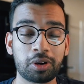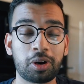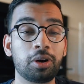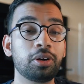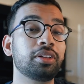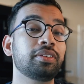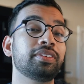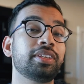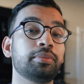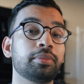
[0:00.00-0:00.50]

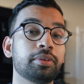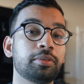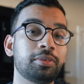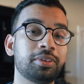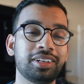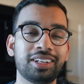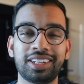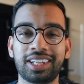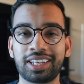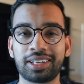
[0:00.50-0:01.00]
all of them in
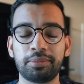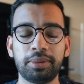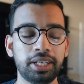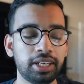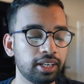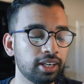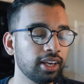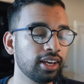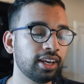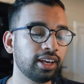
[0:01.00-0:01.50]
one, like
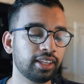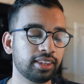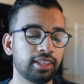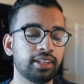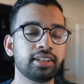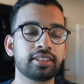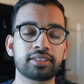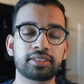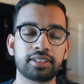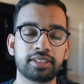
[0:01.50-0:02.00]
me, then it's